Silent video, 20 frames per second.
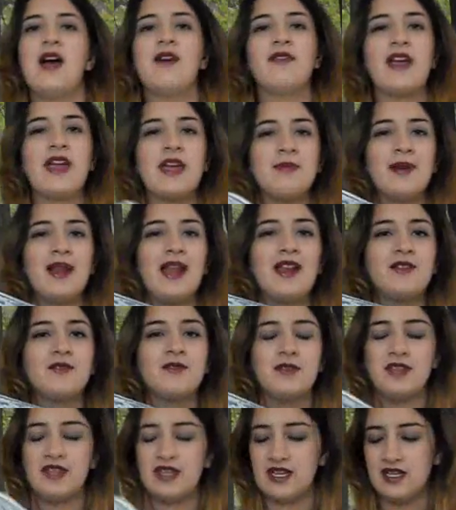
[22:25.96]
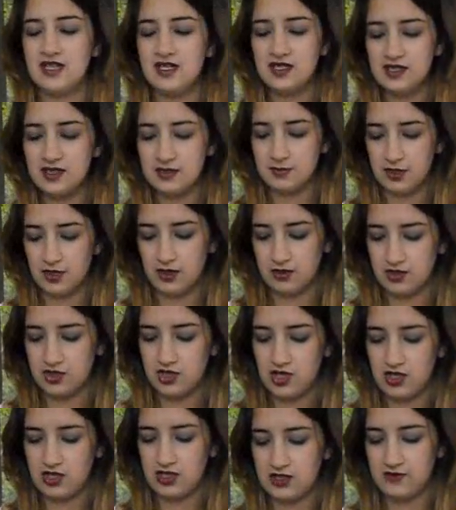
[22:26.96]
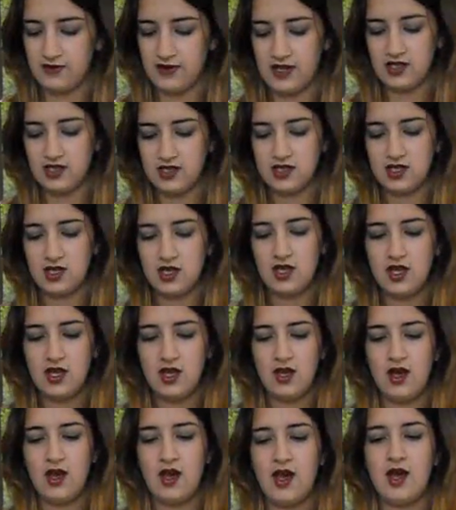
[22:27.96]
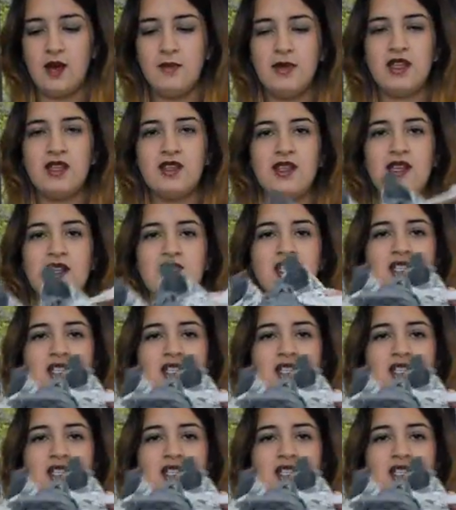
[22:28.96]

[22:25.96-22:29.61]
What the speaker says: have a plan for these, but I'll show you these first. They're